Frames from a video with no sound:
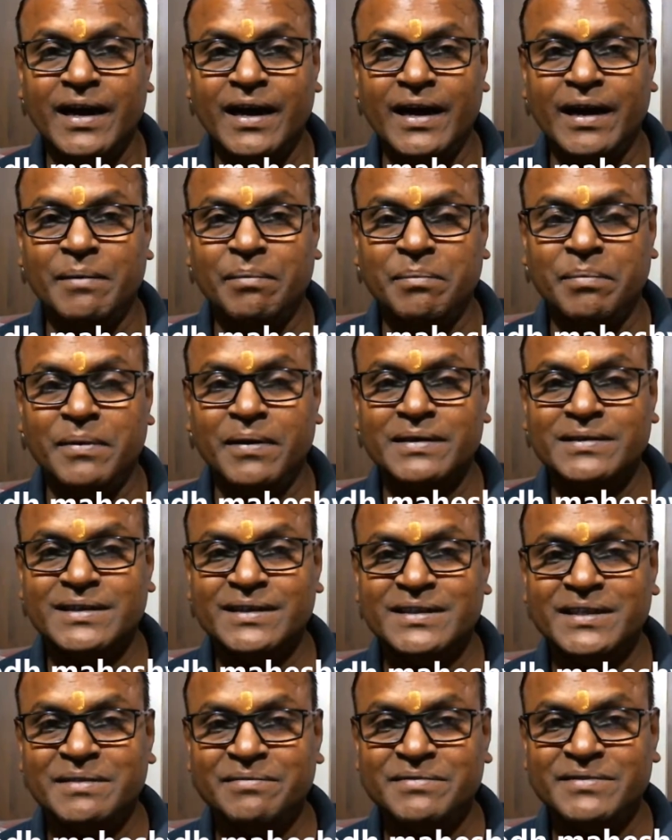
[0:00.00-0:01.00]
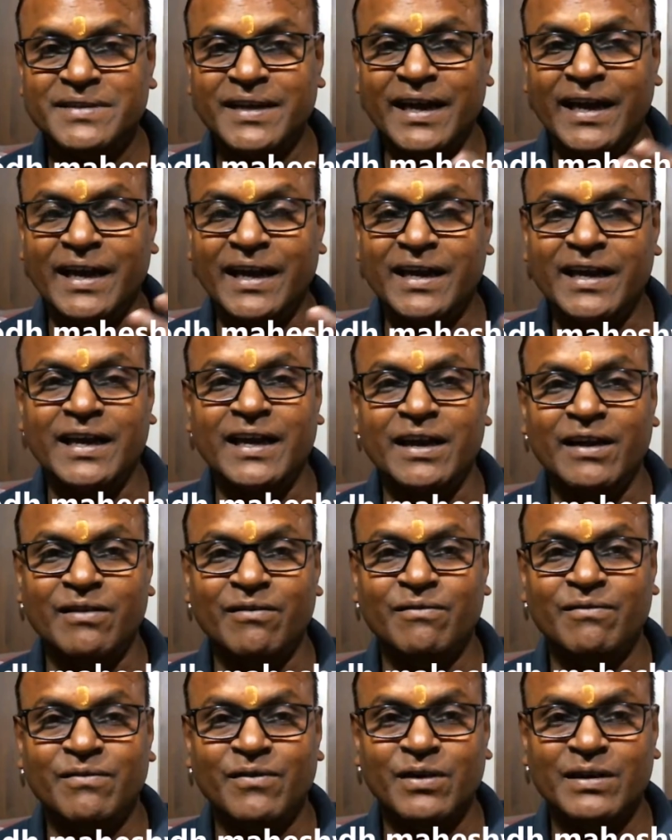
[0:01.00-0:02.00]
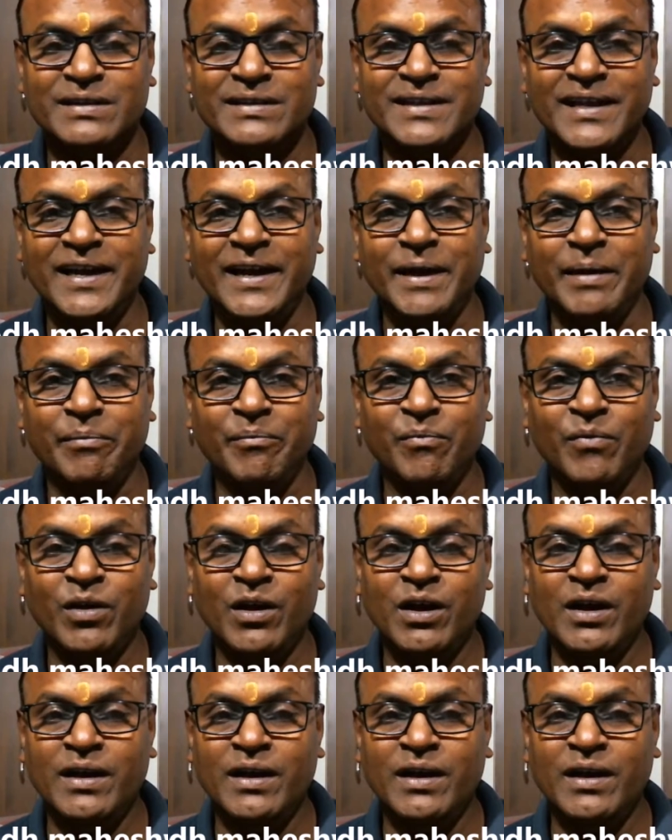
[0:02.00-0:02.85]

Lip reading: a positive thinking for them,